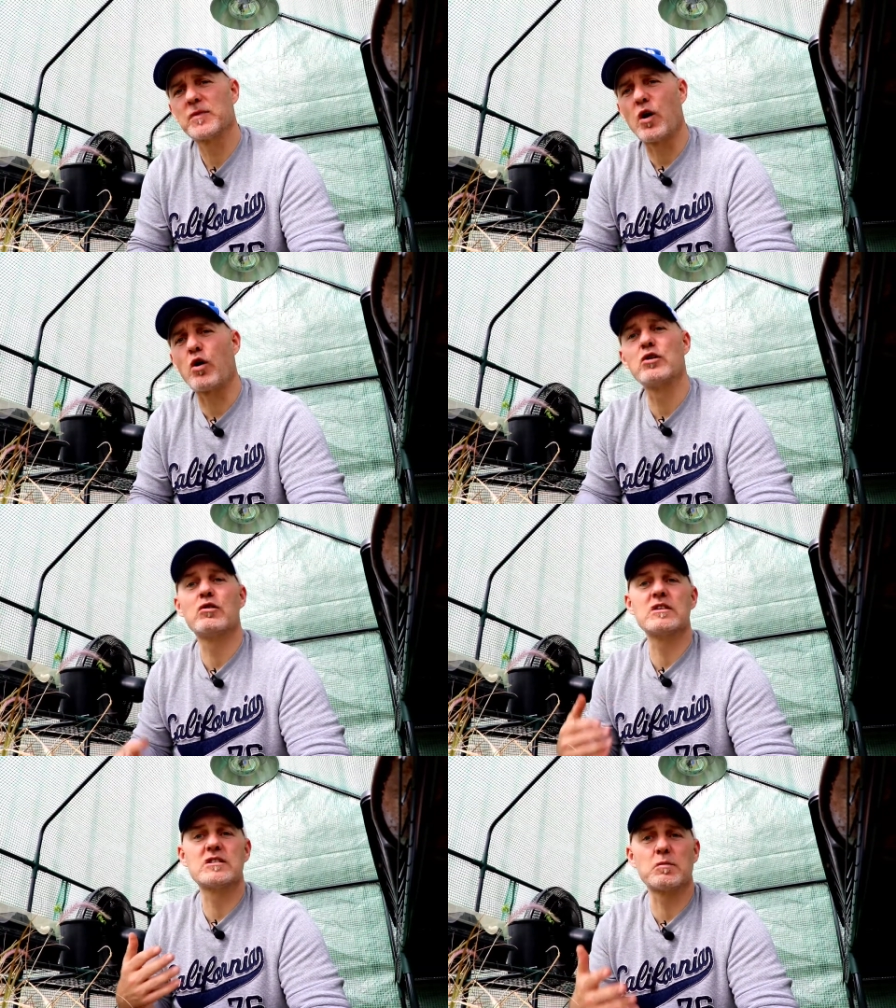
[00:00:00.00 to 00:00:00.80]
or you
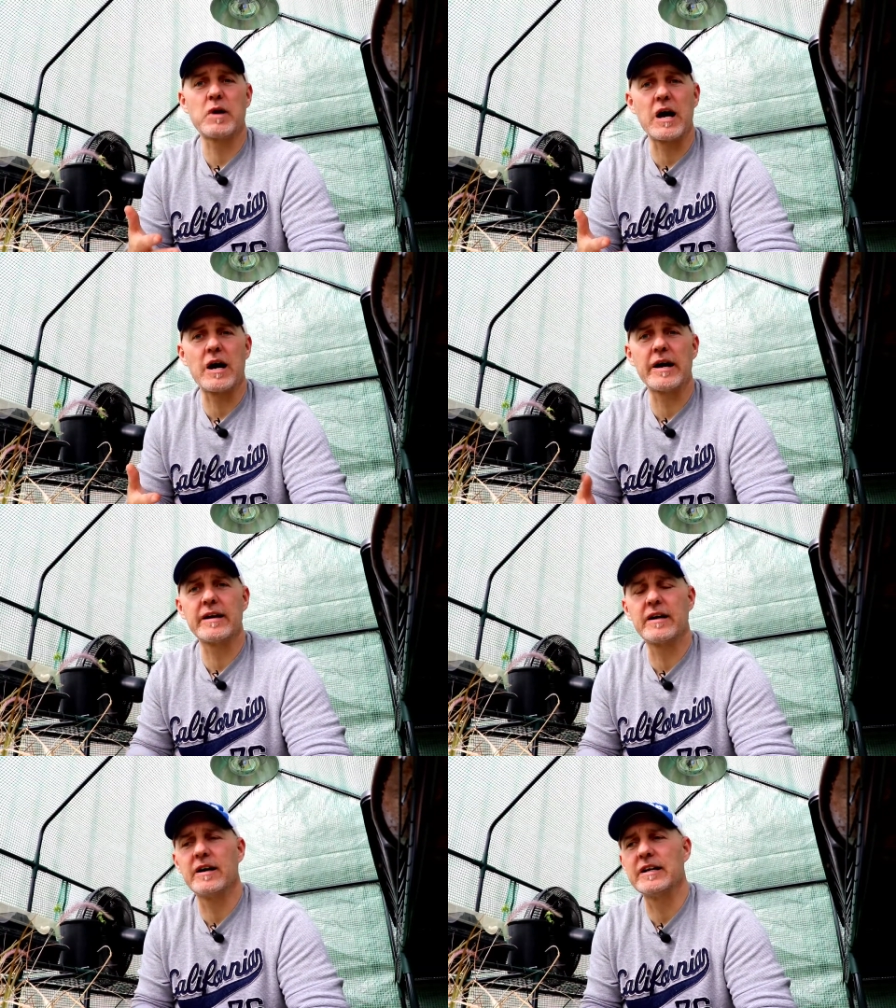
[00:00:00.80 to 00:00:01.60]
can supply
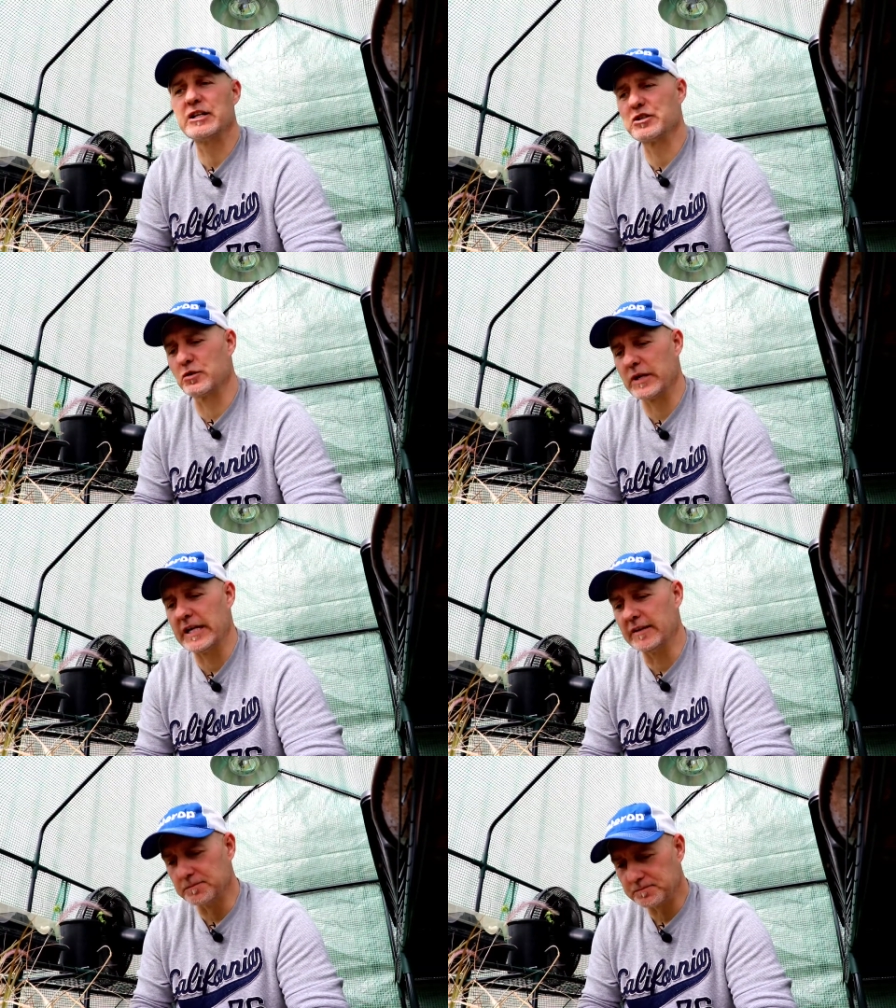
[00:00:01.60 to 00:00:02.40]
uh, additional
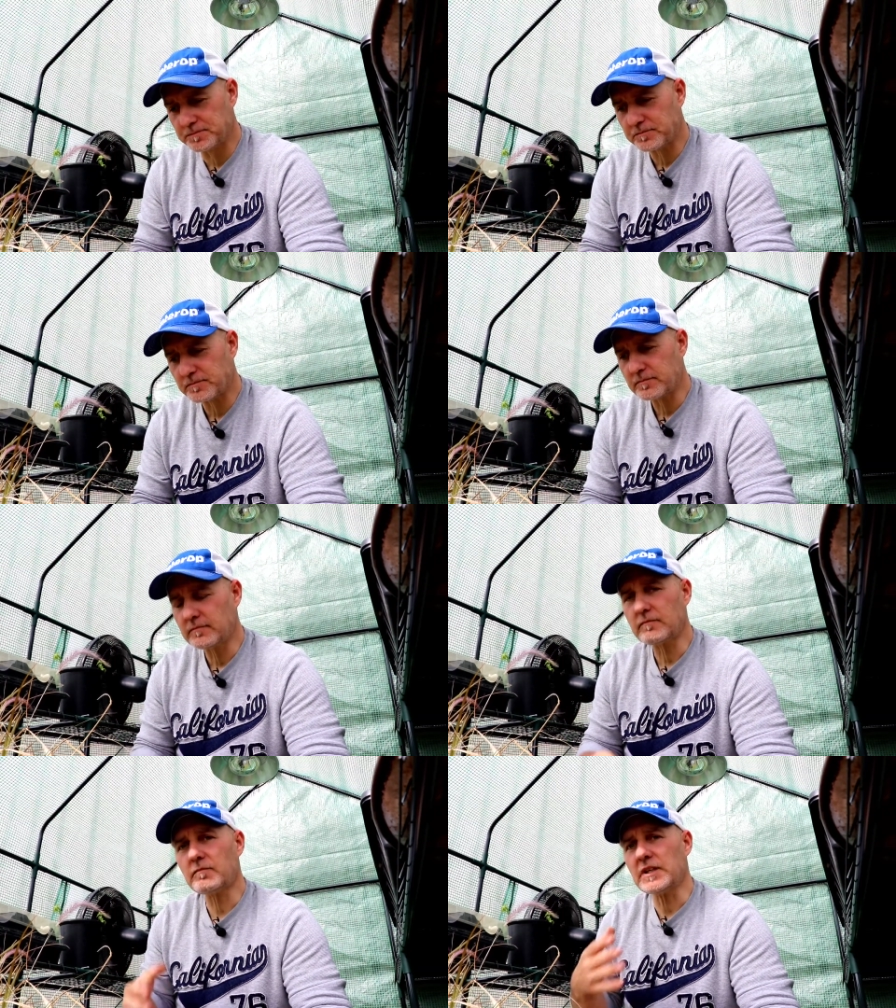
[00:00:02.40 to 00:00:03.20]
heat.
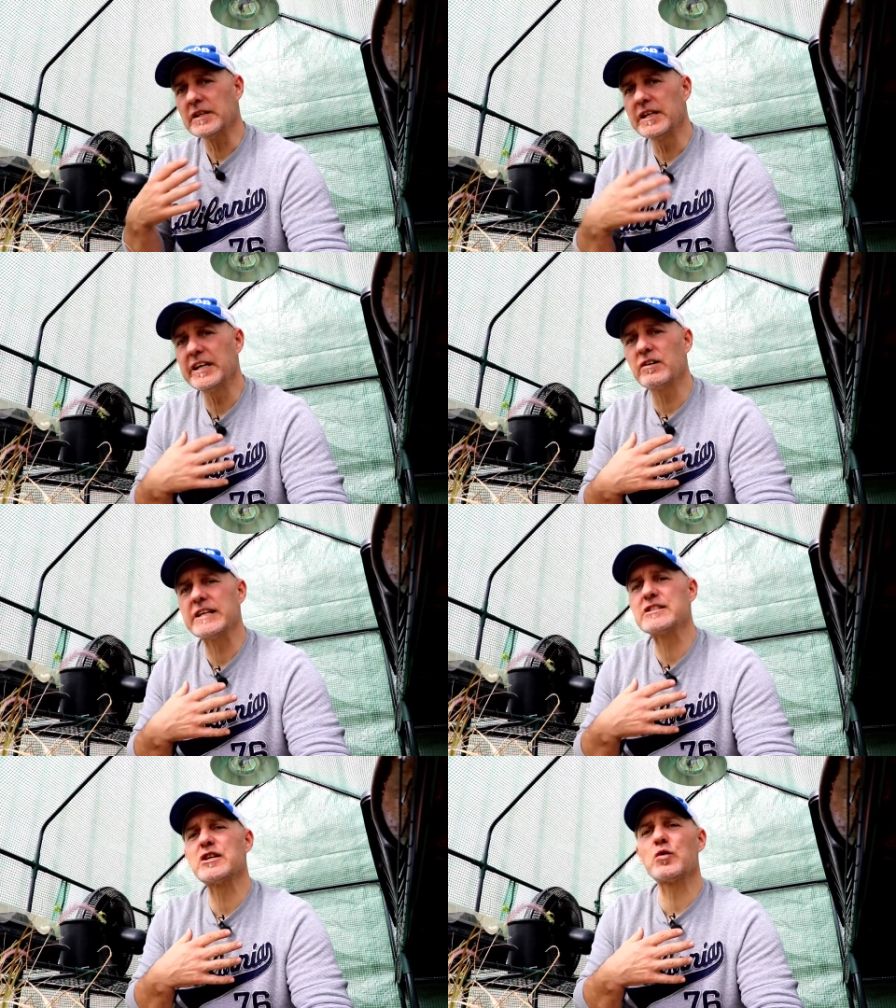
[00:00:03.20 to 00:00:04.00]
Here
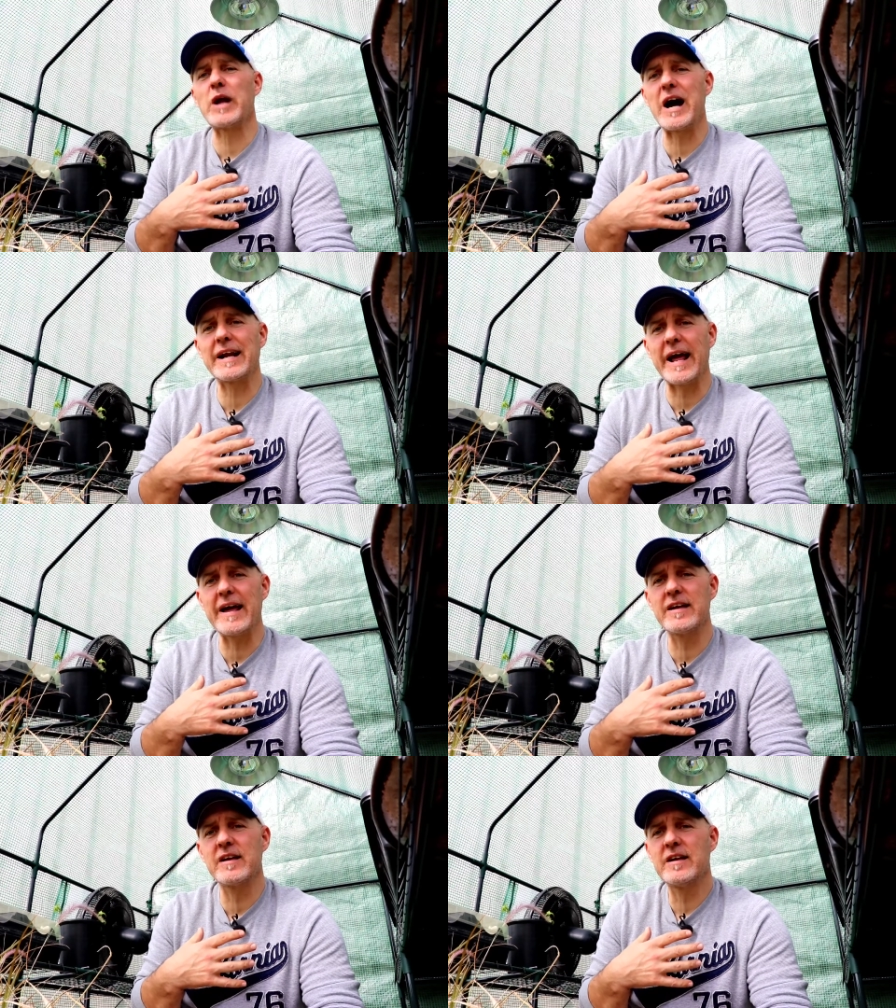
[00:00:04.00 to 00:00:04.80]
in Zone
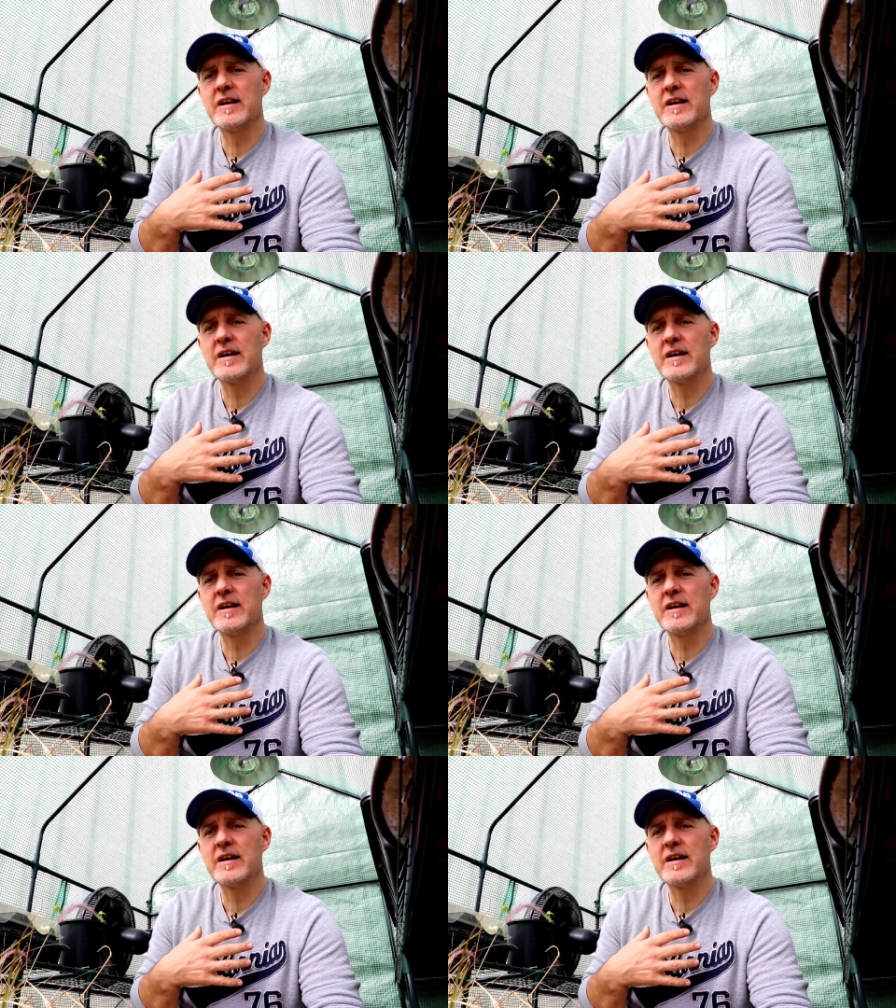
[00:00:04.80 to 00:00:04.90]
9A,